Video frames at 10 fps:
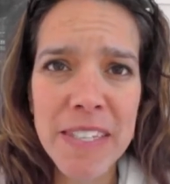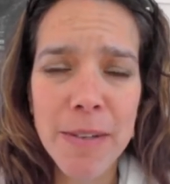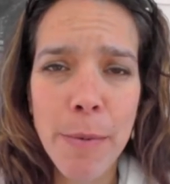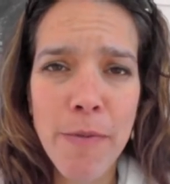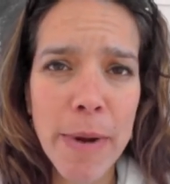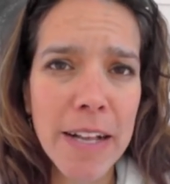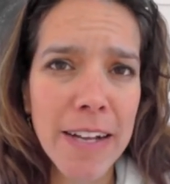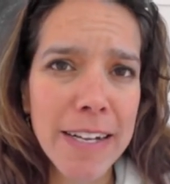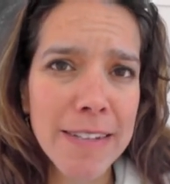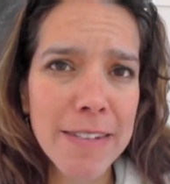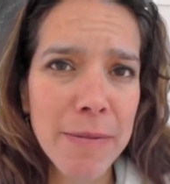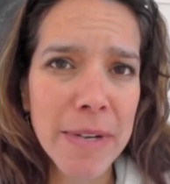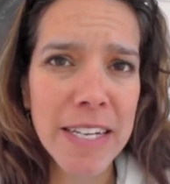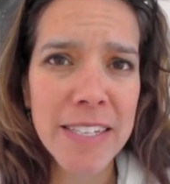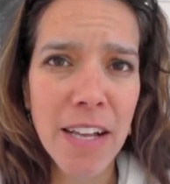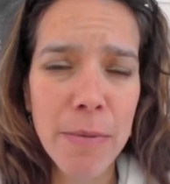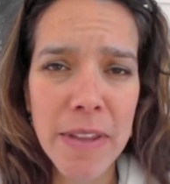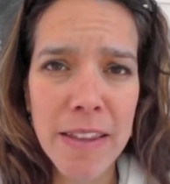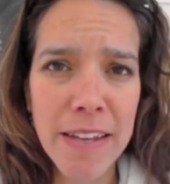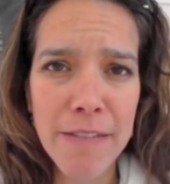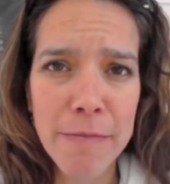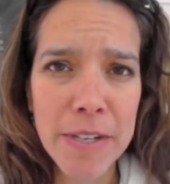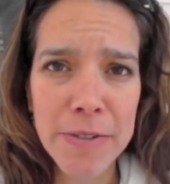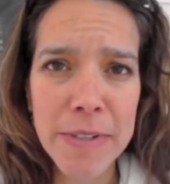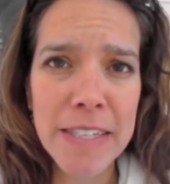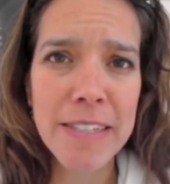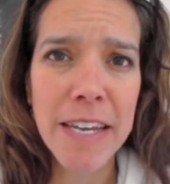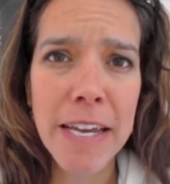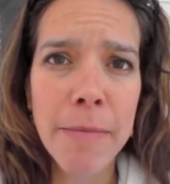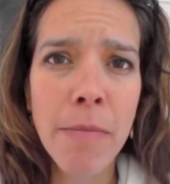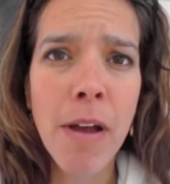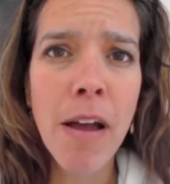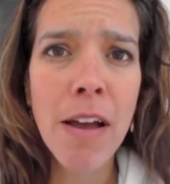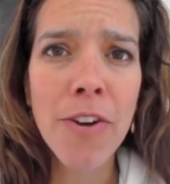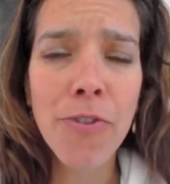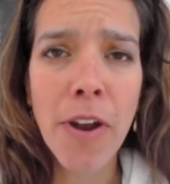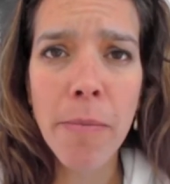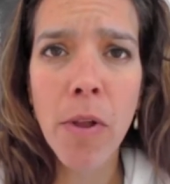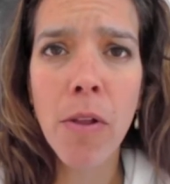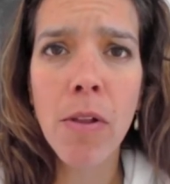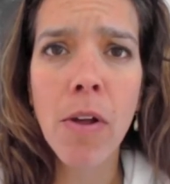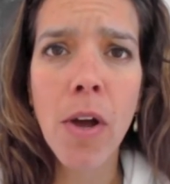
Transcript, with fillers: Some of my clients come in and tell me that they've been doing the same treadmill